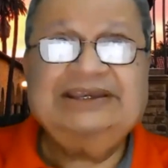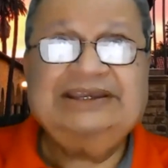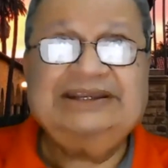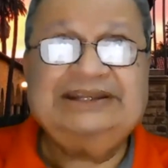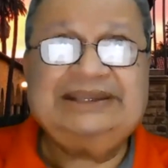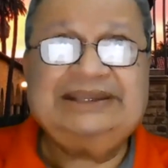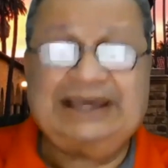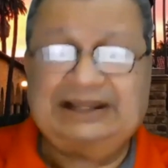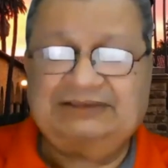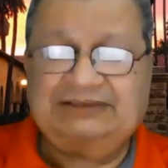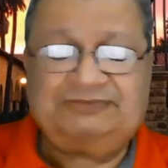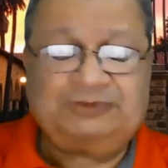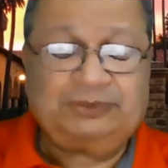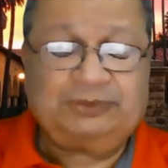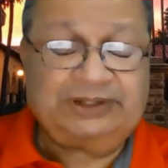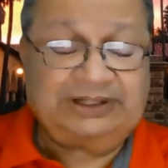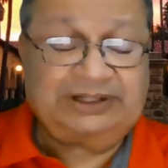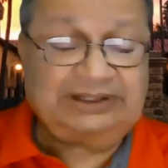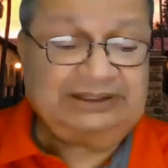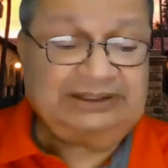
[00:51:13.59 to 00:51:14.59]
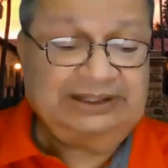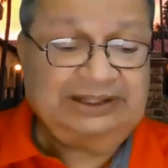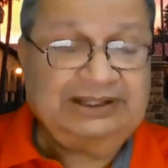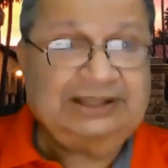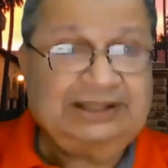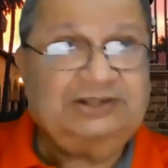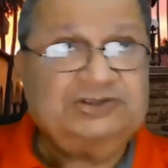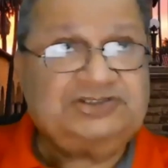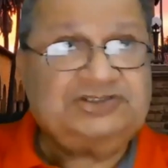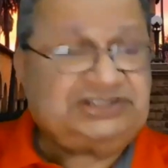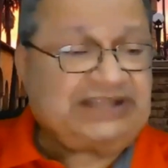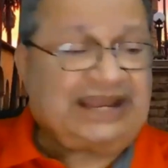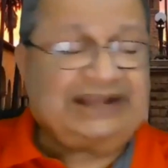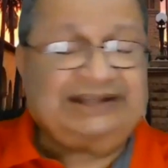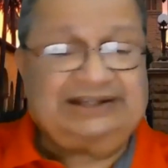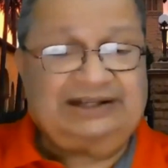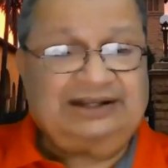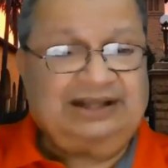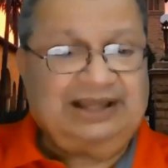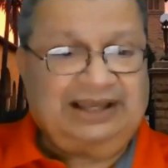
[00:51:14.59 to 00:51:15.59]
In California, you
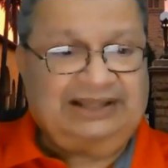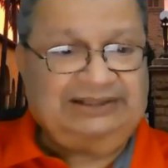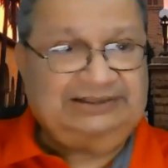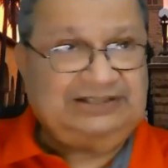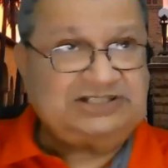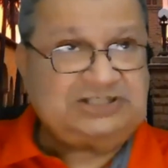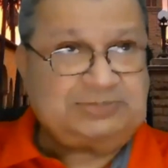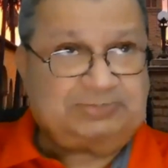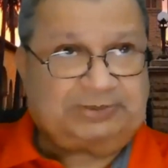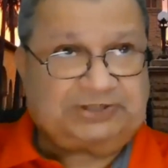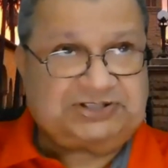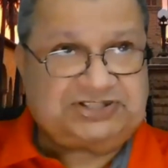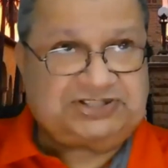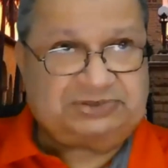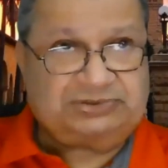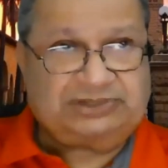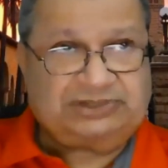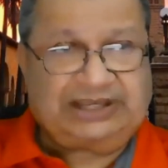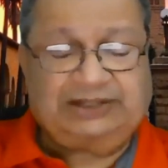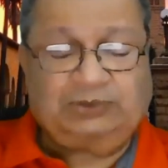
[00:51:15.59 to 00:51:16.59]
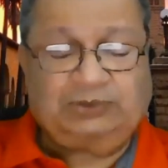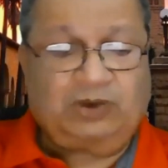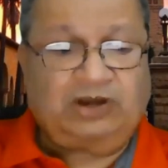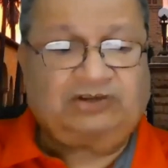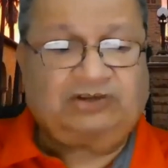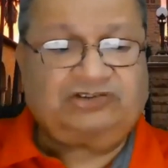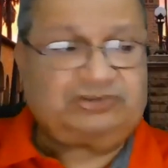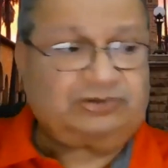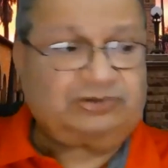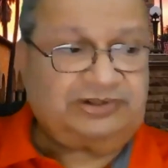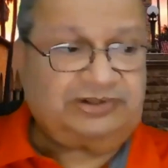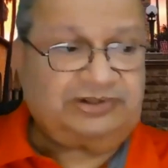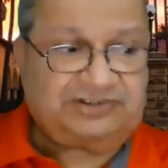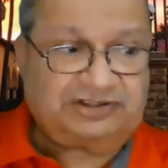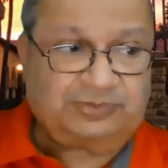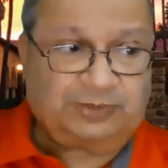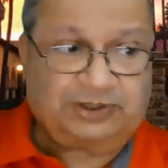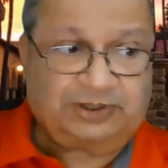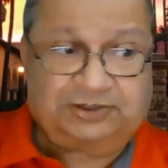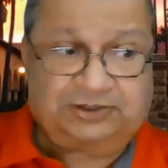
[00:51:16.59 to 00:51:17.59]
stand in line, there's a person who kind of walks through and
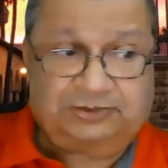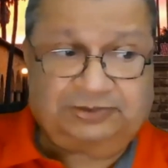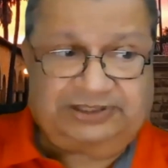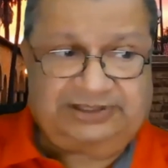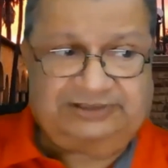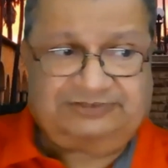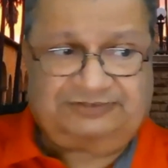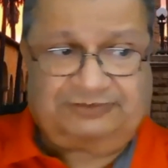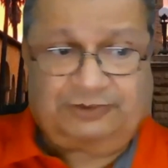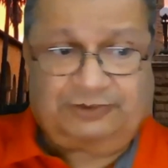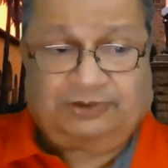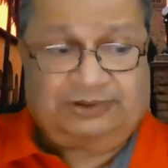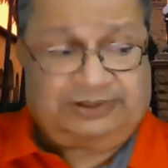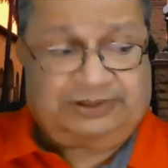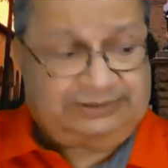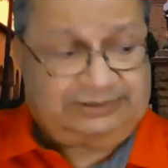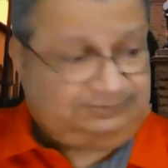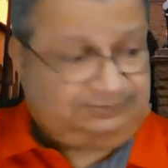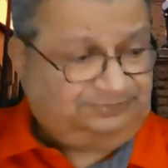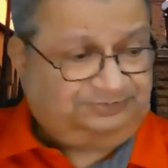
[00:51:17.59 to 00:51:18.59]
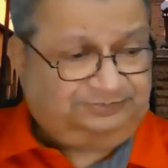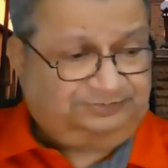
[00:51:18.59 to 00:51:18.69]
says, what are you here for?